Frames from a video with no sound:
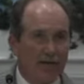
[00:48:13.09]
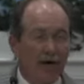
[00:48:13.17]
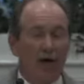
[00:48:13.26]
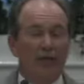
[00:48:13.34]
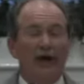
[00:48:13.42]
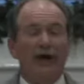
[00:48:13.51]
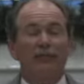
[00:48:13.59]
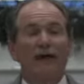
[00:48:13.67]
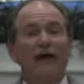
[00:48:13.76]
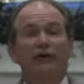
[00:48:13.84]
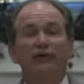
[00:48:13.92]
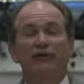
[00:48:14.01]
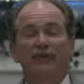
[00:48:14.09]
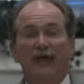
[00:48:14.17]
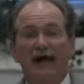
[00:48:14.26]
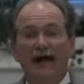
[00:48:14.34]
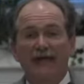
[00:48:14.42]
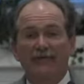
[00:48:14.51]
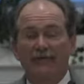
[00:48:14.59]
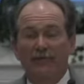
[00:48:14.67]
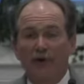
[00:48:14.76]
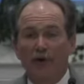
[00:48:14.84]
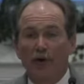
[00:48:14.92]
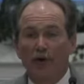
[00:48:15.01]
on our manner of life
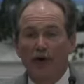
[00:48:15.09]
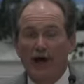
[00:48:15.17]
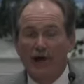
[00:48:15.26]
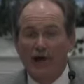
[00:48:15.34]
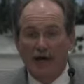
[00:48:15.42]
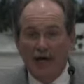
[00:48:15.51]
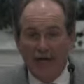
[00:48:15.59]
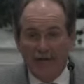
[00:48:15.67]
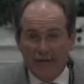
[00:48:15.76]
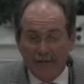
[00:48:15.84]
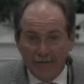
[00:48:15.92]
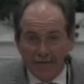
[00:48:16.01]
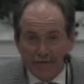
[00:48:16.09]
or our conduct.